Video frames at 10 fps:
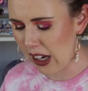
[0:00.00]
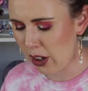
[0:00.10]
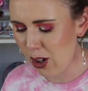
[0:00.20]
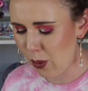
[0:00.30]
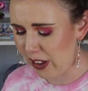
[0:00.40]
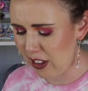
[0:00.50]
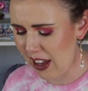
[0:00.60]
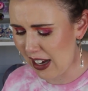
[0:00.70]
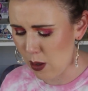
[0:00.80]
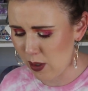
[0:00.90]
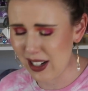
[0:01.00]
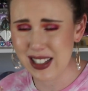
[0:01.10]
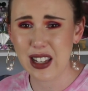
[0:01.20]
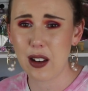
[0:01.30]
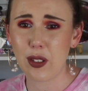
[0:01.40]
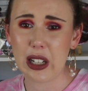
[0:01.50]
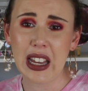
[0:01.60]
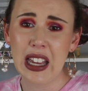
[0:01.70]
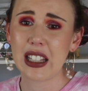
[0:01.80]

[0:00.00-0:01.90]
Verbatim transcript: I don't know whether anyone has even